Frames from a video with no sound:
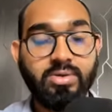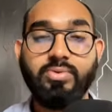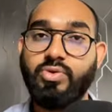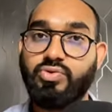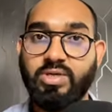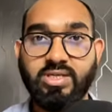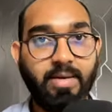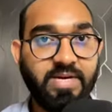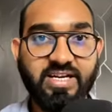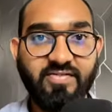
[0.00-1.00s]
which was
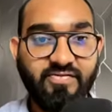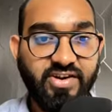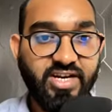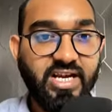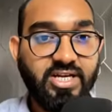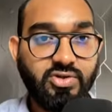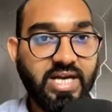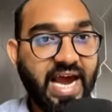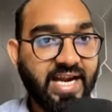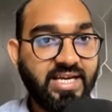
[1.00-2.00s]
completely free to
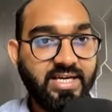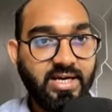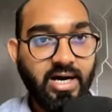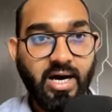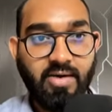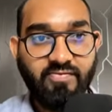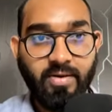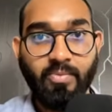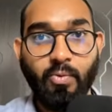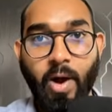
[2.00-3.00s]
get
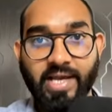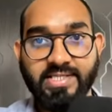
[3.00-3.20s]
from Wise,